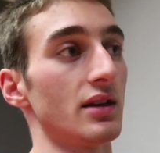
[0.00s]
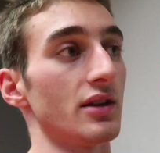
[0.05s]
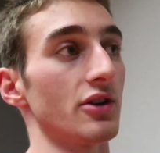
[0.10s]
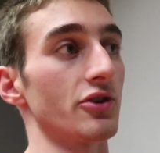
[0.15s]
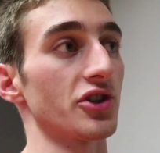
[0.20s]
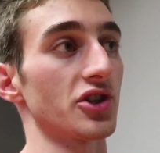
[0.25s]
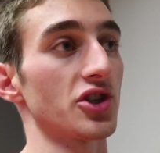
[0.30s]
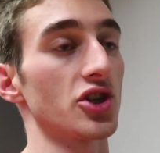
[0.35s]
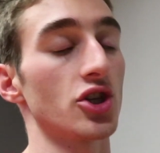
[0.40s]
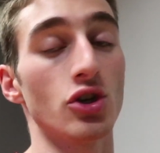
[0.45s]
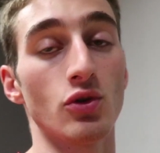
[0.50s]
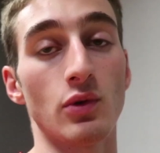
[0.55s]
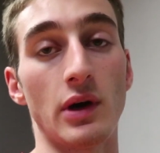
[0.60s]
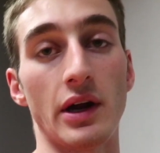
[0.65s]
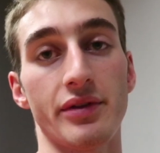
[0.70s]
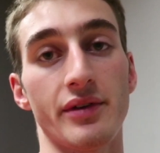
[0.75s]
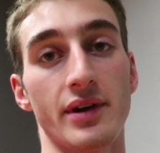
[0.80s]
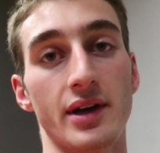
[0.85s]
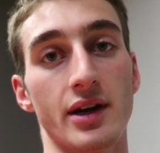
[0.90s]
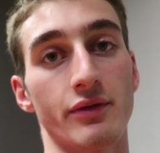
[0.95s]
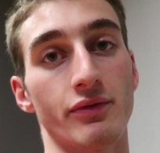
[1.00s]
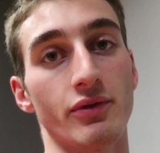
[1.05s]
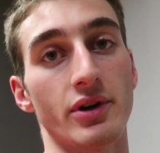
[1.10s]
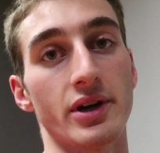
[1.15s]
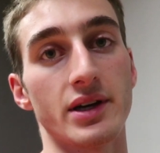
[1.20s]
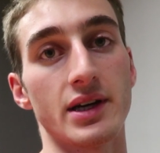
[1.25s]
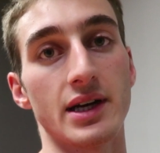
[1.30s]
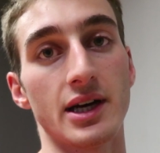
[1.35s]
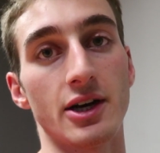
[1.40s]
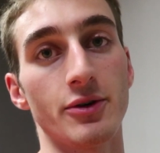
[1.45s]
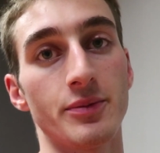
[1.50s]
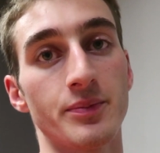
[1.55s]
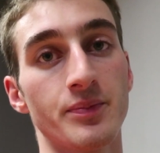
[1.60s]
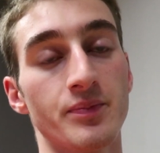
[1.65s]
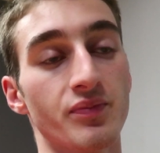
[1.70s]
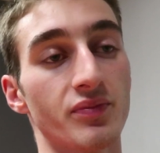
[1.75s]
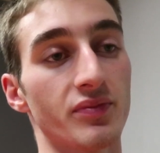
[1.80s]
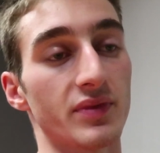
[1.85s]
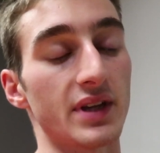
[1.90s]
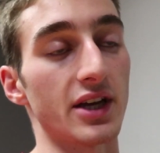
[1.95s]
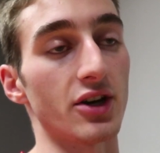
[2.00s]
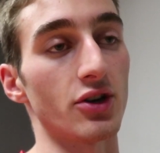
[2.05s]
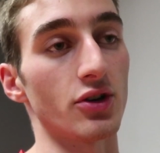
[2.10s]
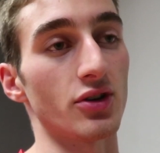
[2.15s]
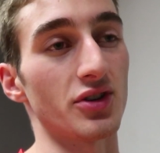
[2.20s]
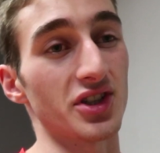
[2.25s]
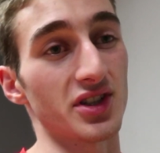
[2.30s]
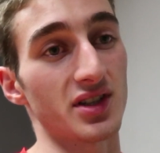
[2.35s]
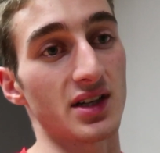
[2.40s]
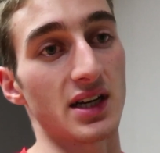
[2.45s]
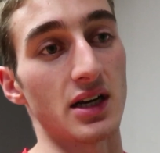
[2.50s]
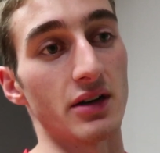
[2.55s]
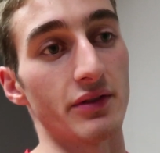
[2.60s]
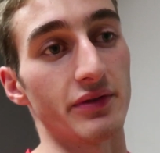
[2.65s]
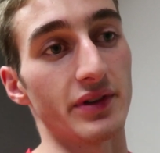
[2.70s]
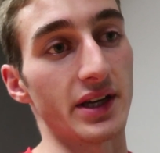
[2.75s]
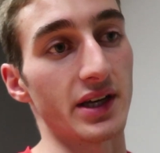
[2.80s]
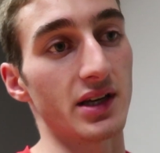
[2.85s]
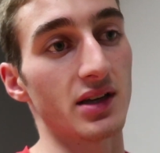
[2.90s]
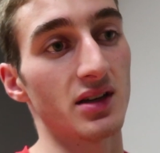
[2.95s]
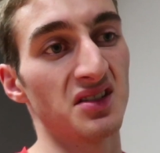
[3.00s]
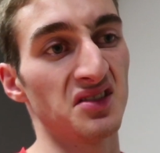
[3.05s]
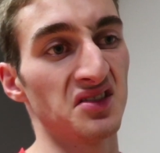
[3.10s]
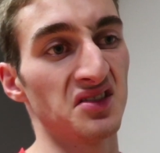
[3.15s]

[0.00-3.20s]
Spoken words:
They're just 2 I thought of right now that are just kind of like,